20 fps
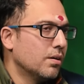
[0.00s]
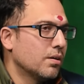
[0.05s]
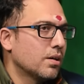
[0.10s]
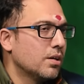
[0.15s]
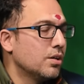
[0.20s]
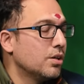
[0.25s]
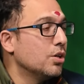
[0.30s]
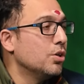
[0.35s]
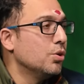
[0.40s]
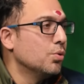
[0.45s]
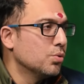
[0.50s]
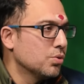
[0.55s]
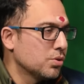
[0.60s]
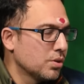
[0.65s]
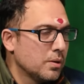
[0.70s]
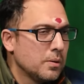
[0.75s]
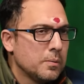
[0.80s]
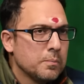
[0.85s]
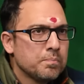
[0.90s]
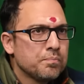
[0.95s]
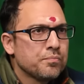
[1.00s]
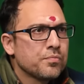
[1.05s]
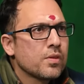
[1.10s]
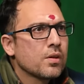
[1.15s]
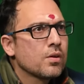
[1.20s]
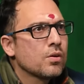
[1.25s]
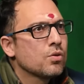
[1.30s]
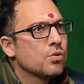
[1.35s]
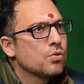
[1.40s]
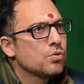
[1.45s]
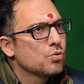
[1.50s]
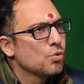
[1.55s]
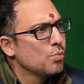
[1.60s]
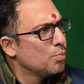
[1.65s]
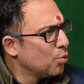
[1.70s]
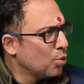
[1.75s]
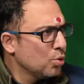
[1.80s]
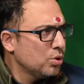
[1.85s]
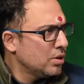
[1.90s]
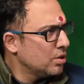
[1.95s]
continues. So
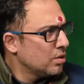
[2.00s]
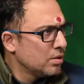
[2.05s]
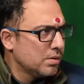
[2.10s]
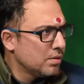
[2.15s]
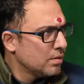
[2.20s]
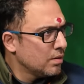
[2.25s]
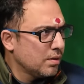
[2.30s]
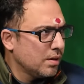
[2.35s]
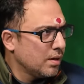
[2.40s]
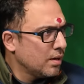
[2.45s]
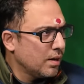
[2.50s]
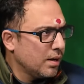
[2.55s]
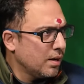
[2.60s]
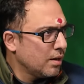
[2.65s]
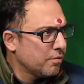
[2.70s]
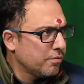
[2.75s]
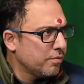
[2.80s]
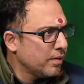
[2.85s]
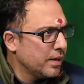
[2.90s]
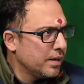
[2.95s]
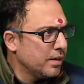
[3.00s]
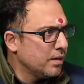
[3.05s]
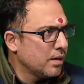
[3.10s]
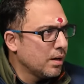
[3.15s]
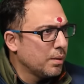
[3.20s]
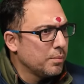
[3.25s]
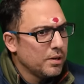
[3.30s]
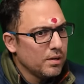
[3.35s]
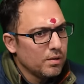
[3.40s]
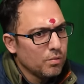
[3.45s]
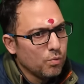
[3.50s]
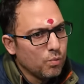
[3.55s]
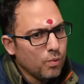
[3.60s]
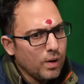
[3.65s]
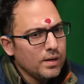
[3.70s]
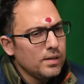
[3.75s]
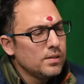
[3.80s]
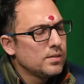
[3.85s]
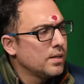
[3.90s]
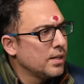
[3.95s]
both are fine. I mean,
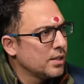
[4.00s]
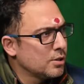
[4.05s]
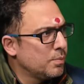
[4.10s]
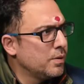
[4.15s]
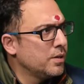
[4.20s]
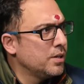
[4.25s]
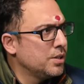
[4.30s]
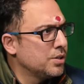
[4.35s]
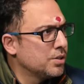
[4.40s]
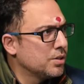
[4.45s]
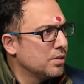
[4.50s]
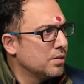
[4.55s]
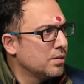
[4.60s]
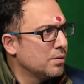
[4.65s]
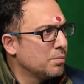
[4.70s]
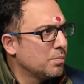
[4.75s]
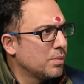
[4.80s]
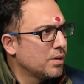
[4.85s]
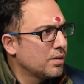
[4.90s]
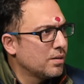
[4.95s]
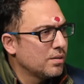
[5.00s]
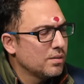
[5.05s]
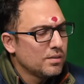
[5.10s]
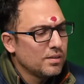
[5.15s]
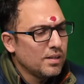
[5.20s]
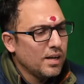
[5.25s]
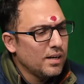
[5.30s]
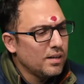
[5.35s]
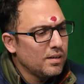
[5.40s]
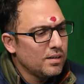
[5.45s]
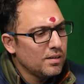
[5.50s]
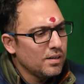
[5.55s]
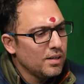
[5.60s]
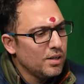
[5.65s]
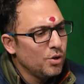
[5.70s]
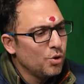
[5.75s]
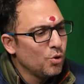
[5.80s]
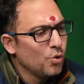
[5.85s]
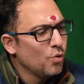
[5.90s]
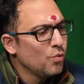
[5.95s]
one is an explanation, but that
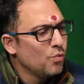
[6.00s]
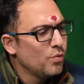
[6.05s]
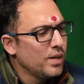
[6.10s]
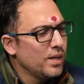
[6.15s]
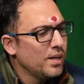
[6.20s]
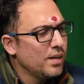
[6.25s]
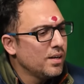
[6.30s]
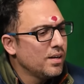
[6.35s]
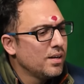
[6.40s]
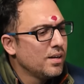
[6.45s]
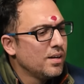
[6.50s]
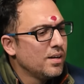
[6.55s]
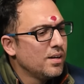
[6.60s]
in no way